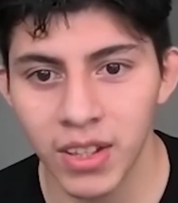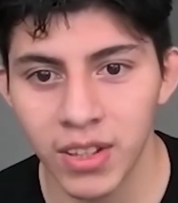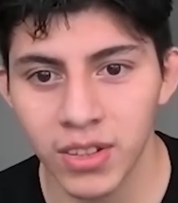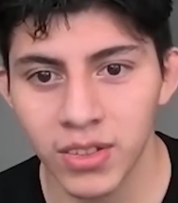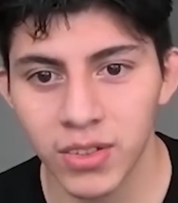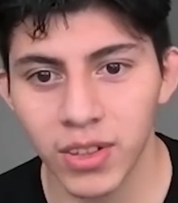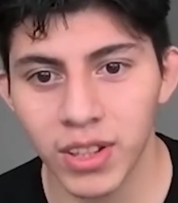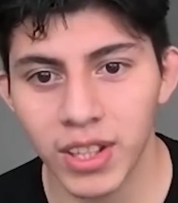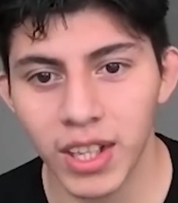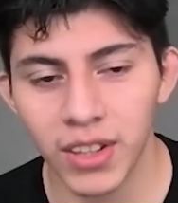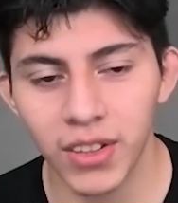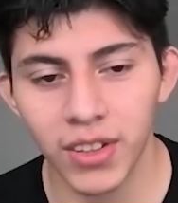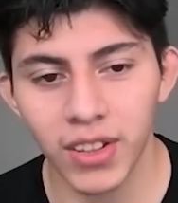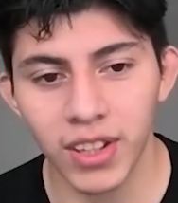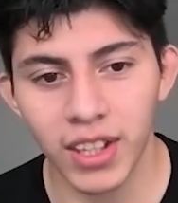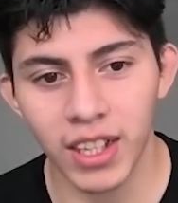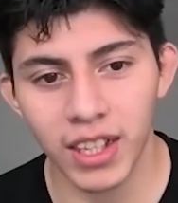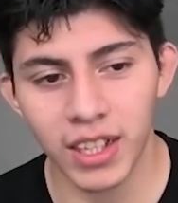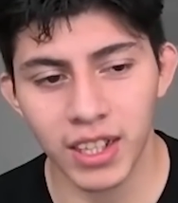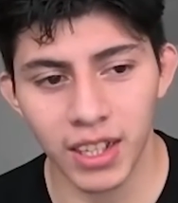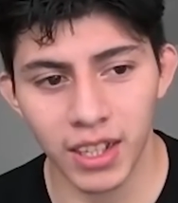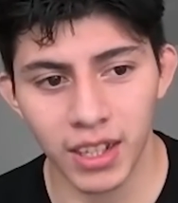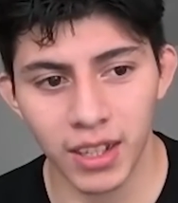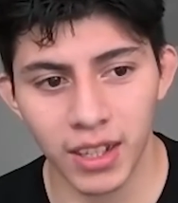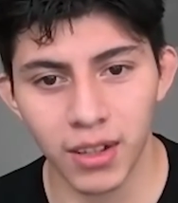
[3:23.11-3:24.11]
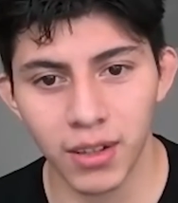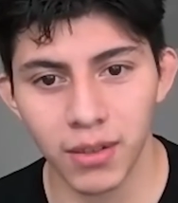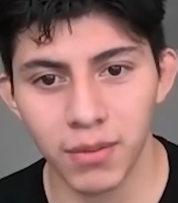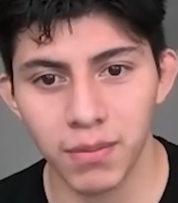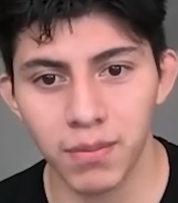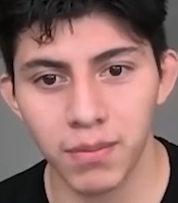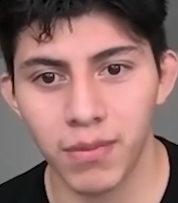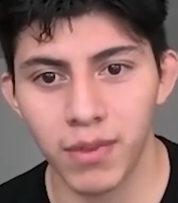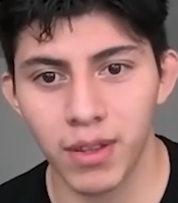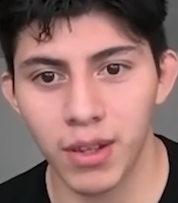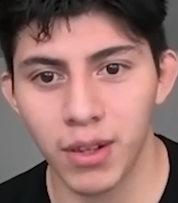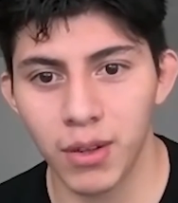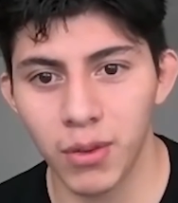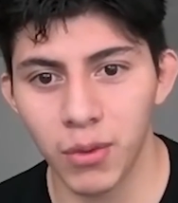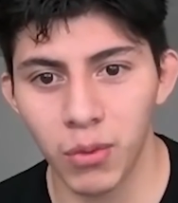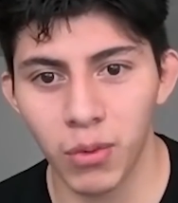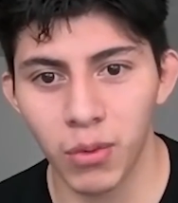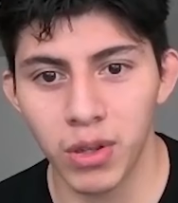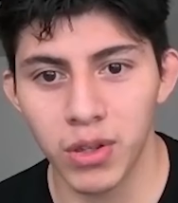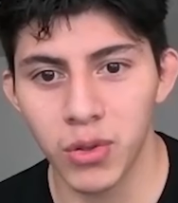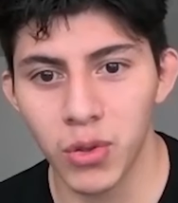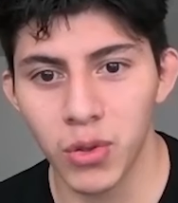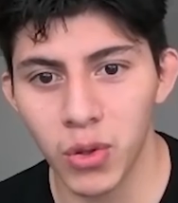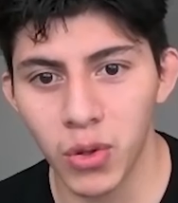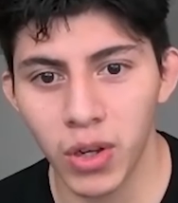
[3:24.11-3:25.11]
So kind of like
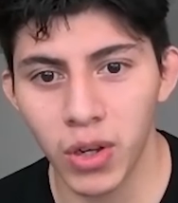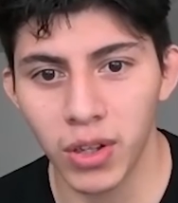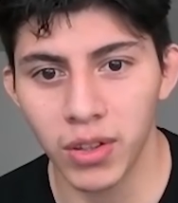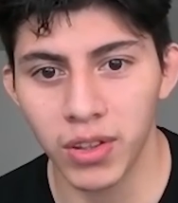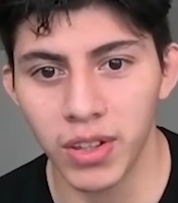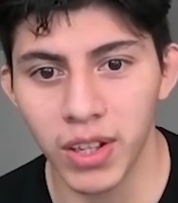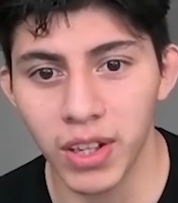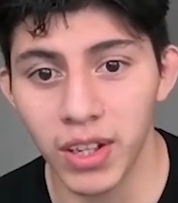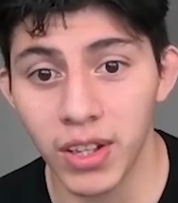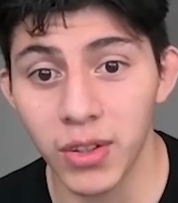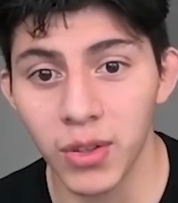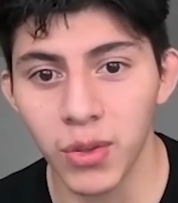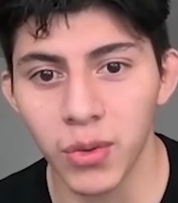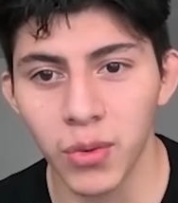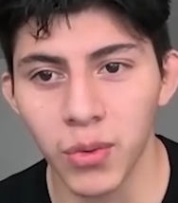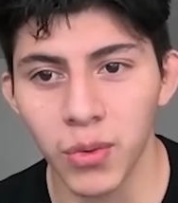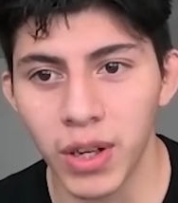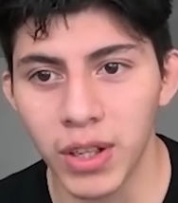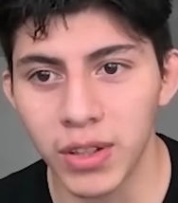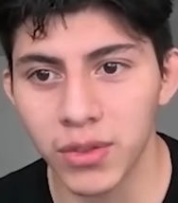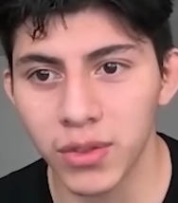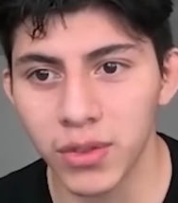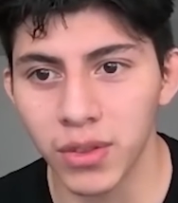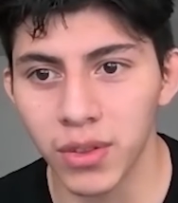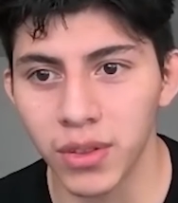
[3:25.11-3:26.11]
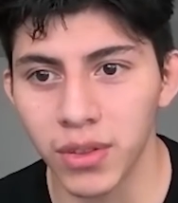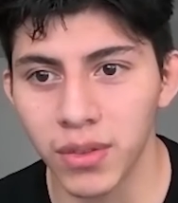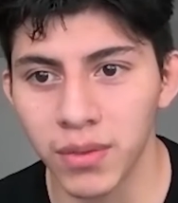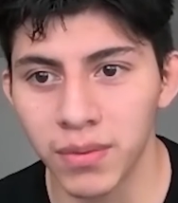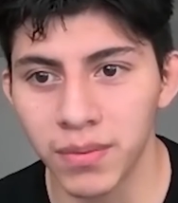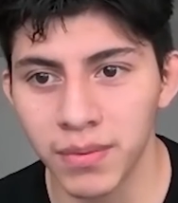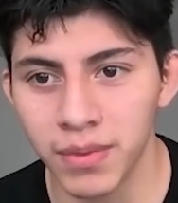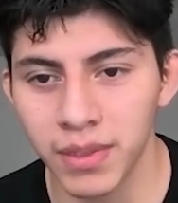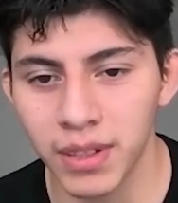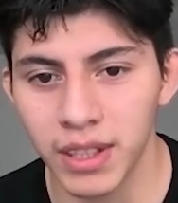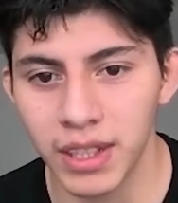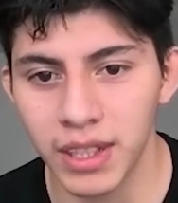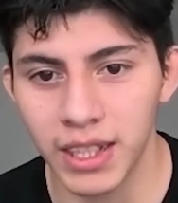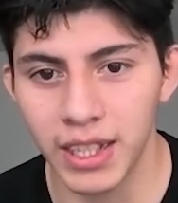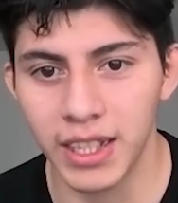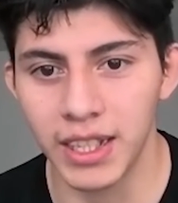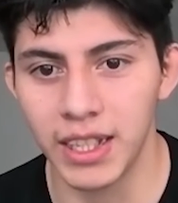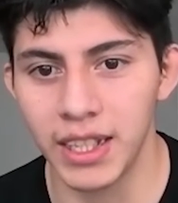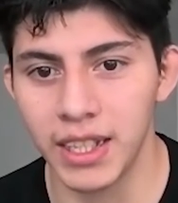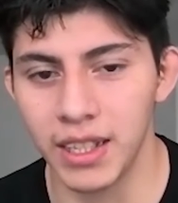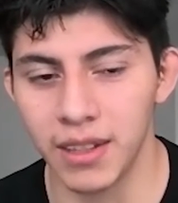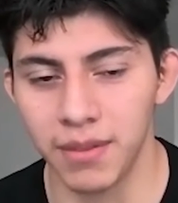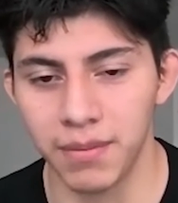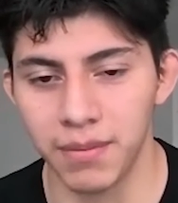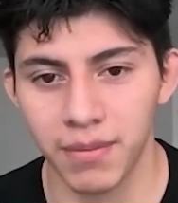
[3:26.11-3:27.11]
when you go out there and you wrestle,
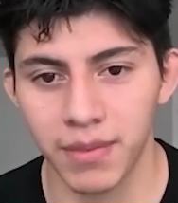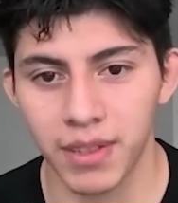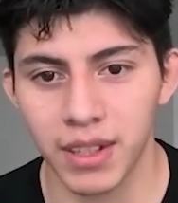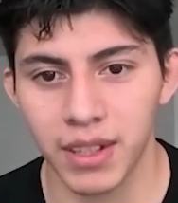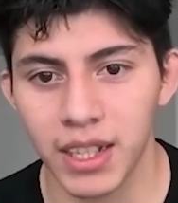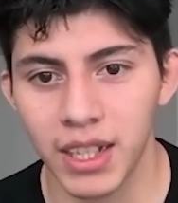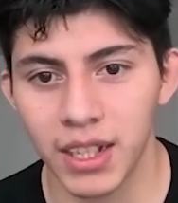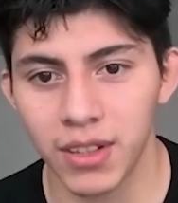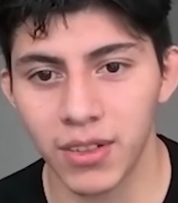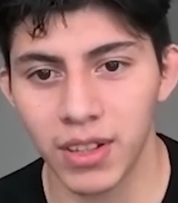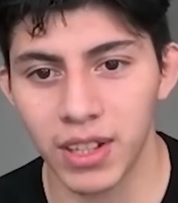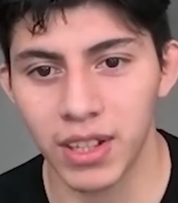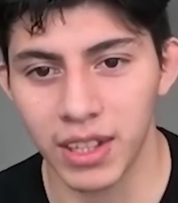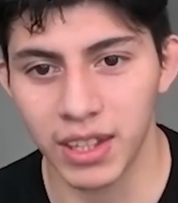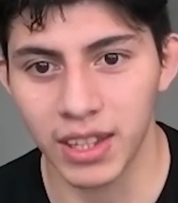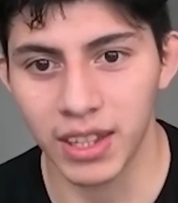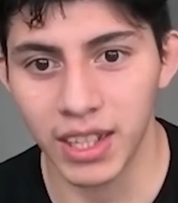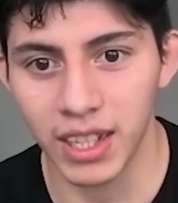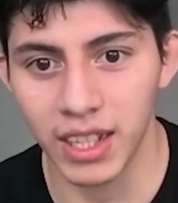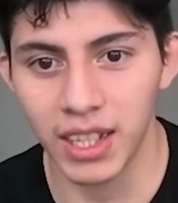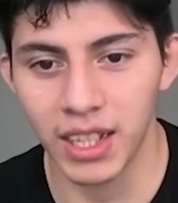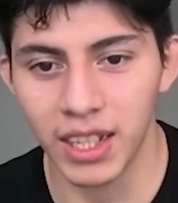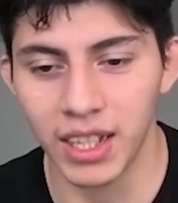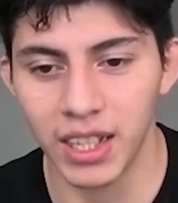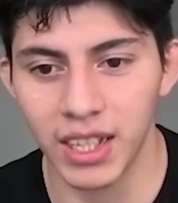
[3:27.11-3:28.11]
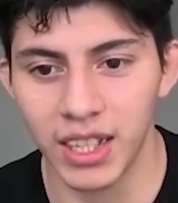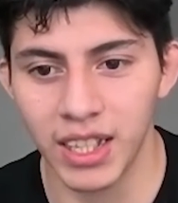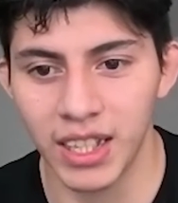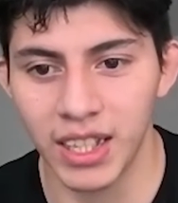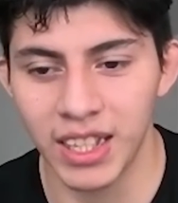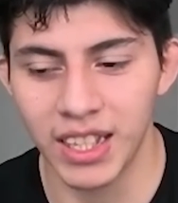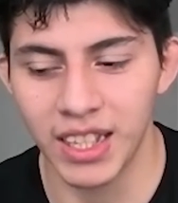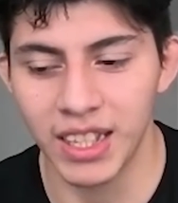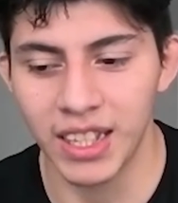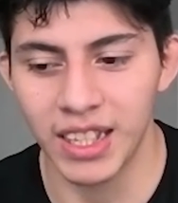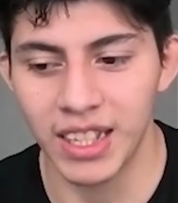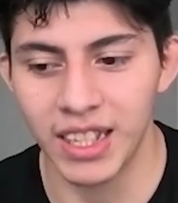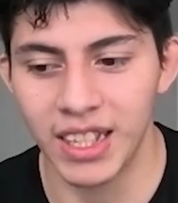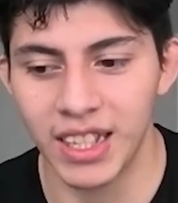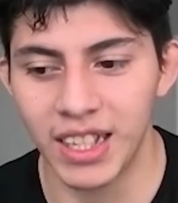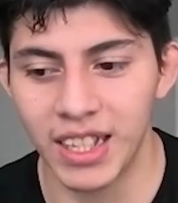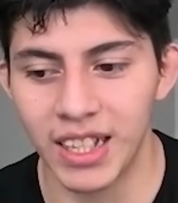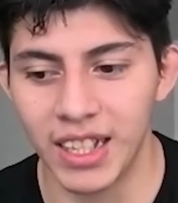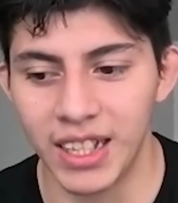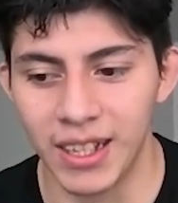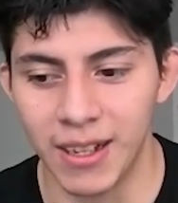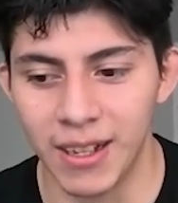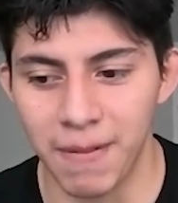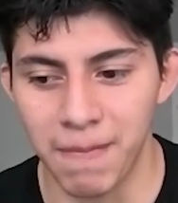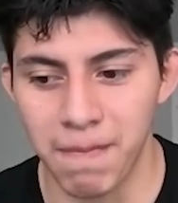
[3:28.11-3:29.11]
and kind of like that
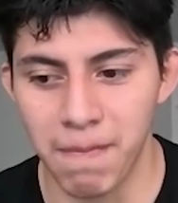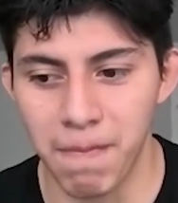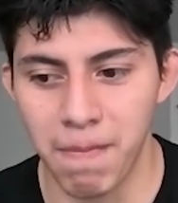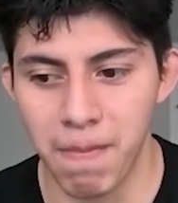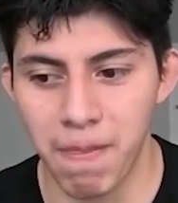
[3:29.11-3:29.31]
uh,